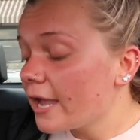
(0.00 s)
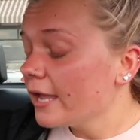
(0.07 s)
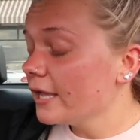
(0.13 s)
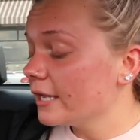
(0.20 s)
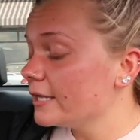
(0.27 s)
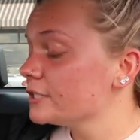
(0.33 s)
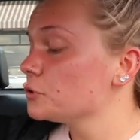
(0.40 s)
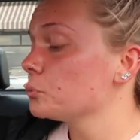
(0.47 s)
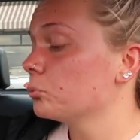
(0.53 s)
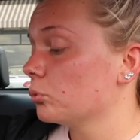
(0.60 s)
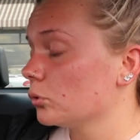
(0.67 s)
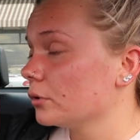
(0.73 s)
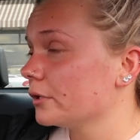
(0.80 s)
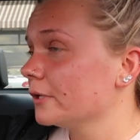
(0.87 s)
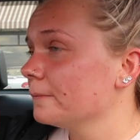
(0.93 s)
It is
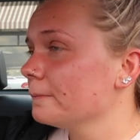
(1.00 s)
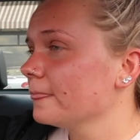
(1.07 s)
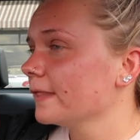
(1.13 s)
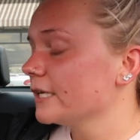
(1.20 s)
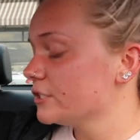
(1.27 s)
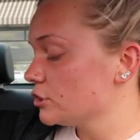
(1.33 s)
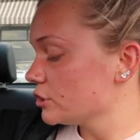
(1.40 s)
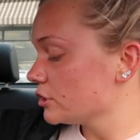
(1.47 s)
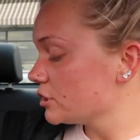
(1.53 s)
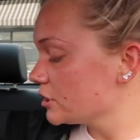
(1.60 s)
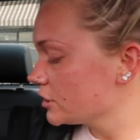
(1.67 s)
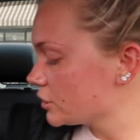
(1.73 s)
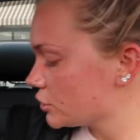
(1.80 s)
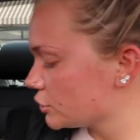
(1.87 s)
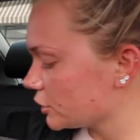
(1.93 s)
warm. It's just
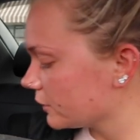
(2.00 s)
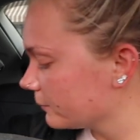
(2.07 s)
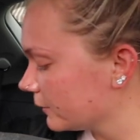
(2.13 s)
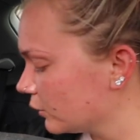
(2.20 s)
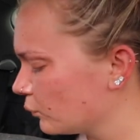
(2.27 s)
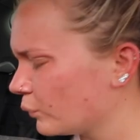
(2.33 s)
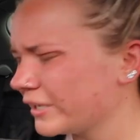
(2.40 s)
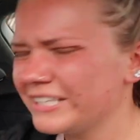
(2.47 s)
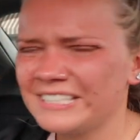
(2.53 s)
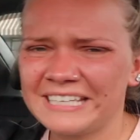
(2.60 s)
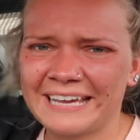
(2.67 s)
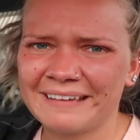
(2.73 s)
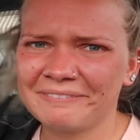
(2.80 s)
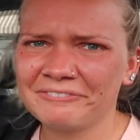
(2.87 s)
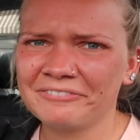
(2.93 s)
extremely
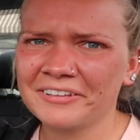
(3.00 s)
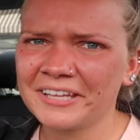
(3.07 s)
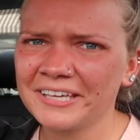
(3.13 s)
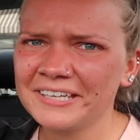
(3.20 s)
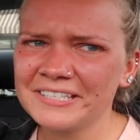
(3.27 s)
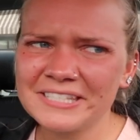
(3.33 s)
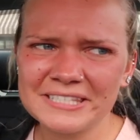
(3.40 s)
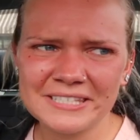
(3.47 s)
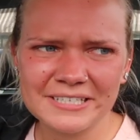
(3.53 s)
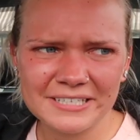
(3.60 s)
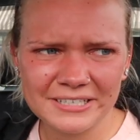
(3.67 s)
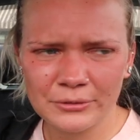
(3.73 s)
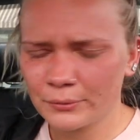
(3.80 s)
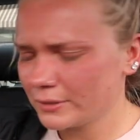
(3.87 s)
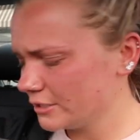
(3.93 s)
windy. I feel like it's
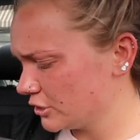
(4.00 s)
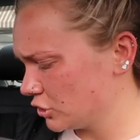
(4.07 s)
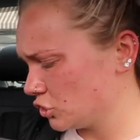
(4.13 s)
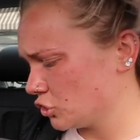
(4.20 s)
going to